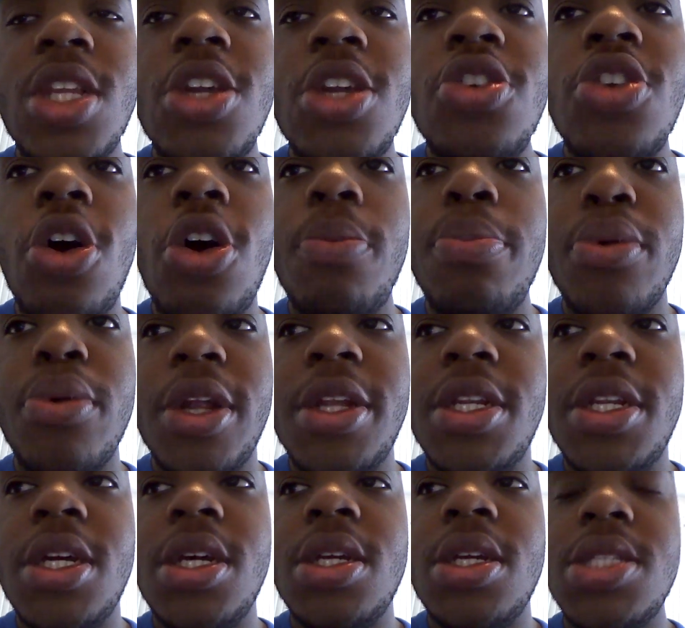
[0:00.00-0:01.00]
you know,
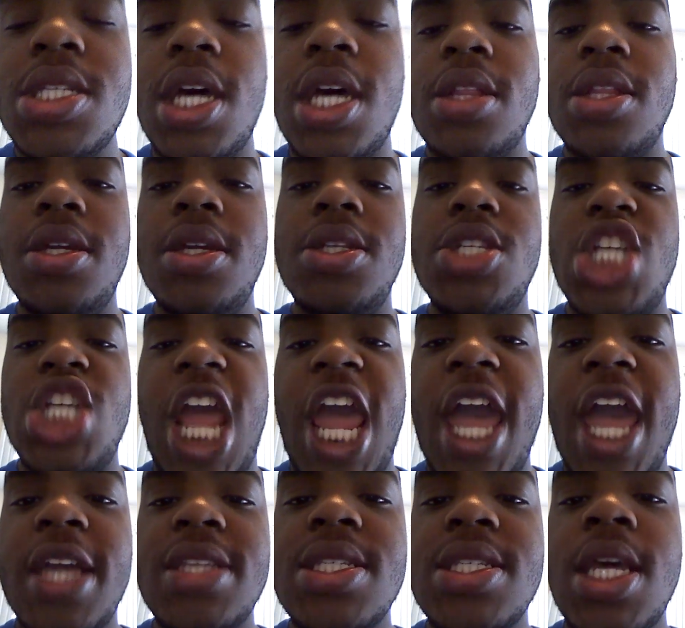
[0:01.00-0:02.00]
Brenda telling
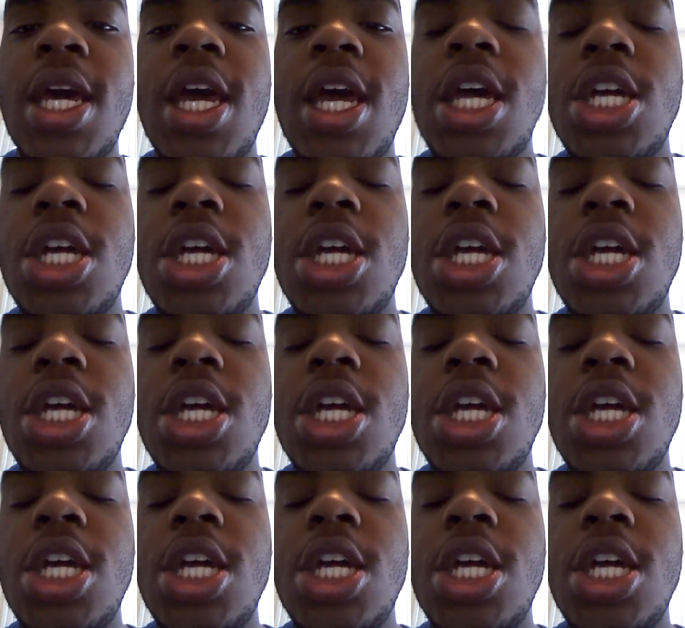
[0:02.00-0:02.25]
Jax